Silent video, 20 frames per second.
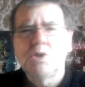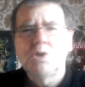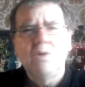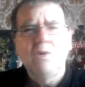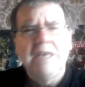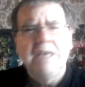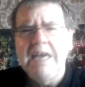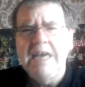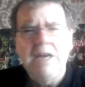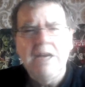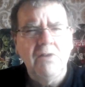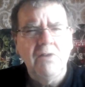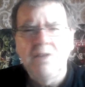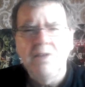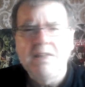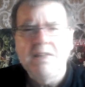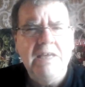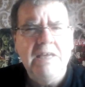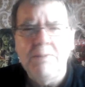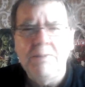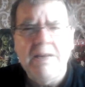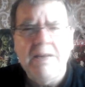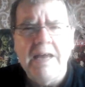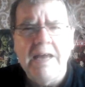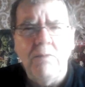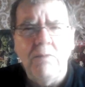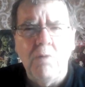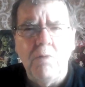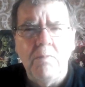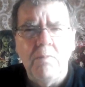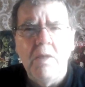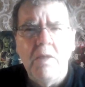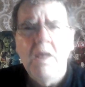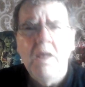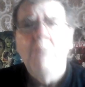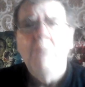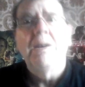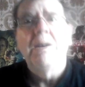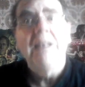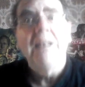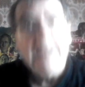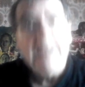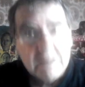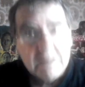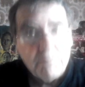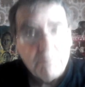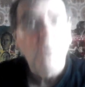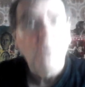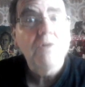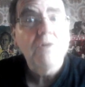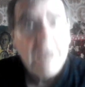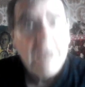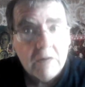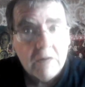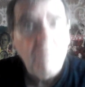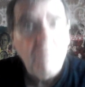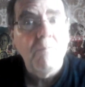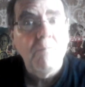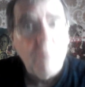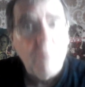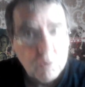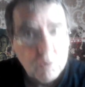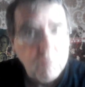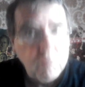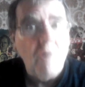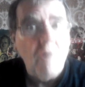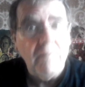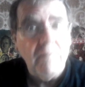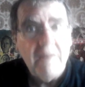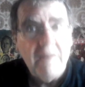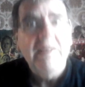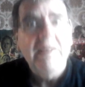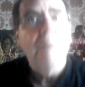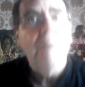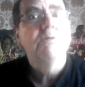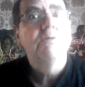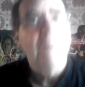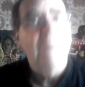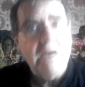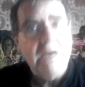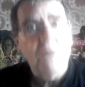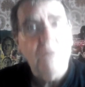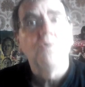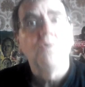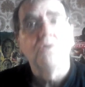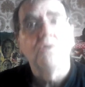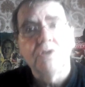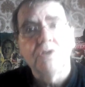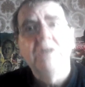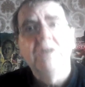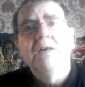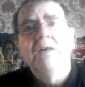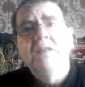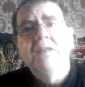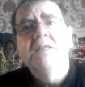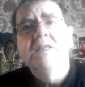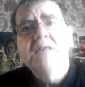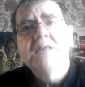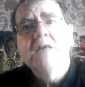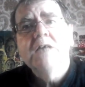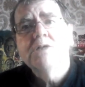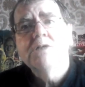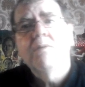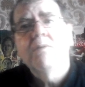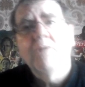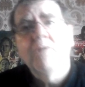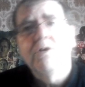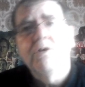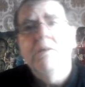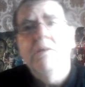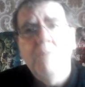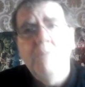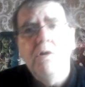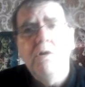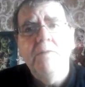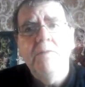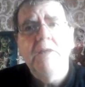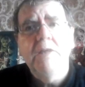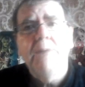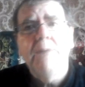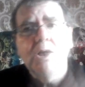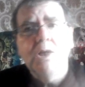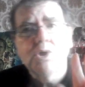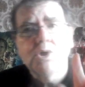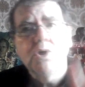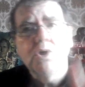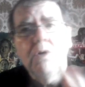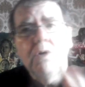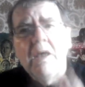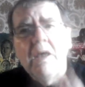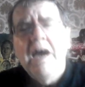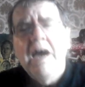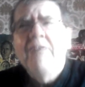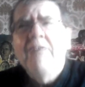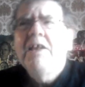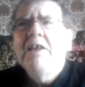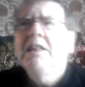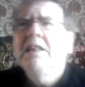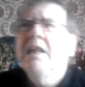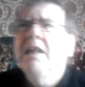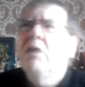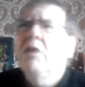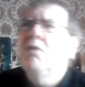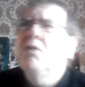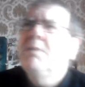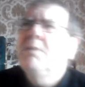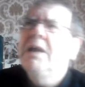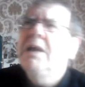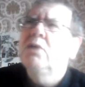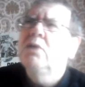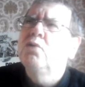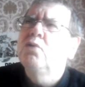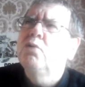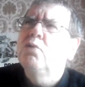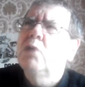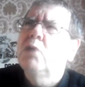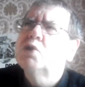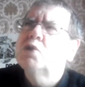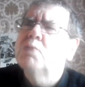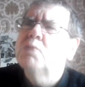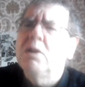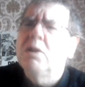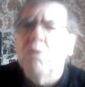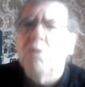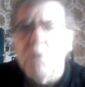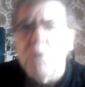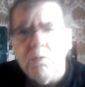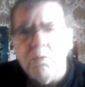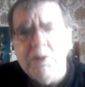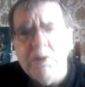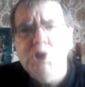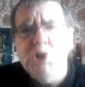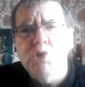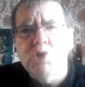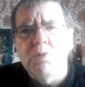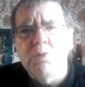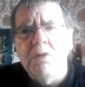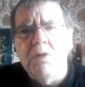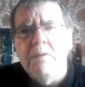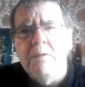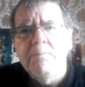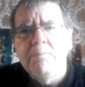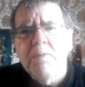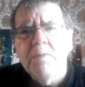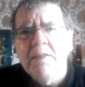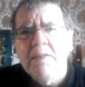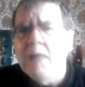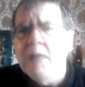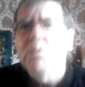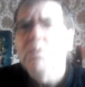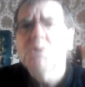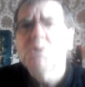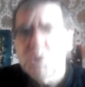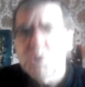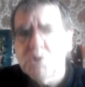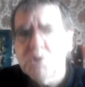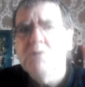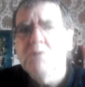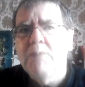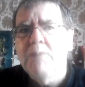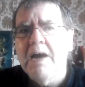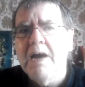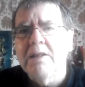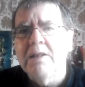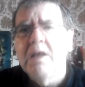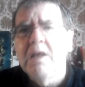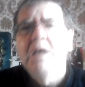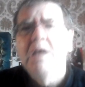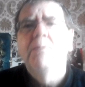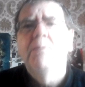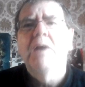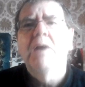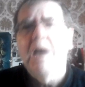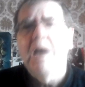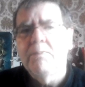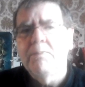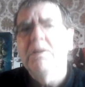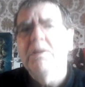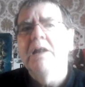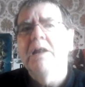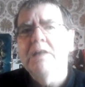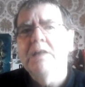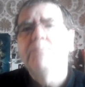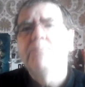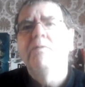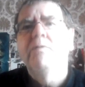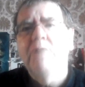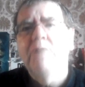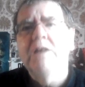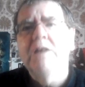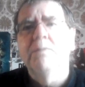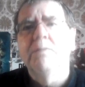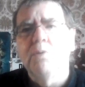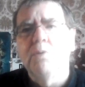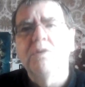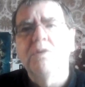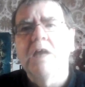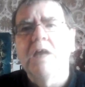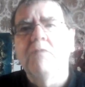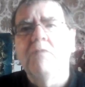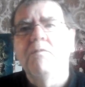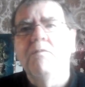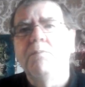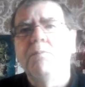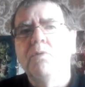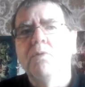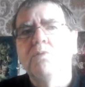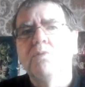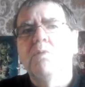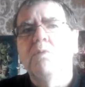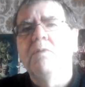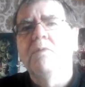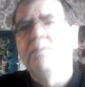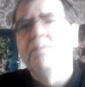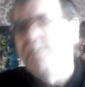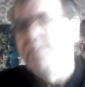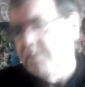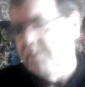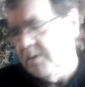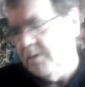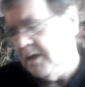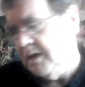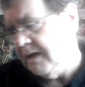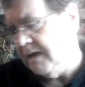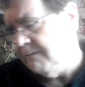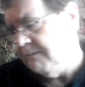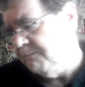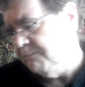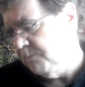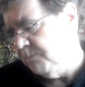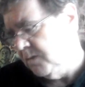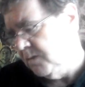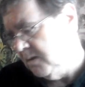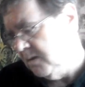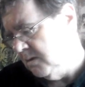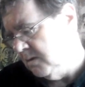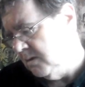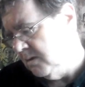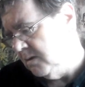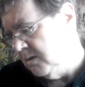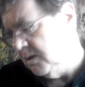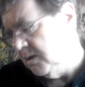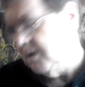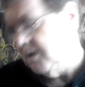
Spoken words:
too keen on the Demon Knight one, but I liked the Bordello of Blood one. That was very good. The Tales from the Crypt movie. They made 2. I think they made another one as well called Ritual. That wasn't too bad, but I did prefer the Bordello of Blood one. Yeah, they